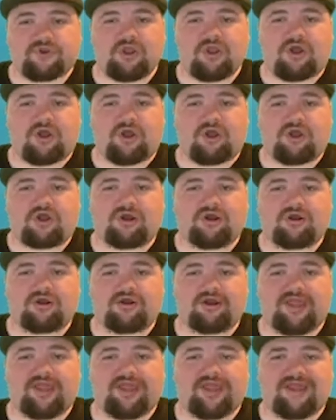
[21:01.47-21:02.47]

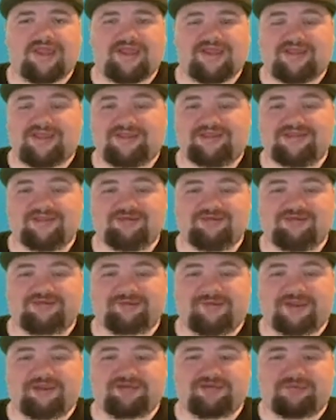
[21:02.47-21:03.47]
are in the
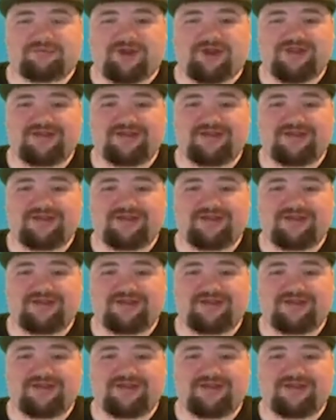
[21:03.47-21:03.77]
space right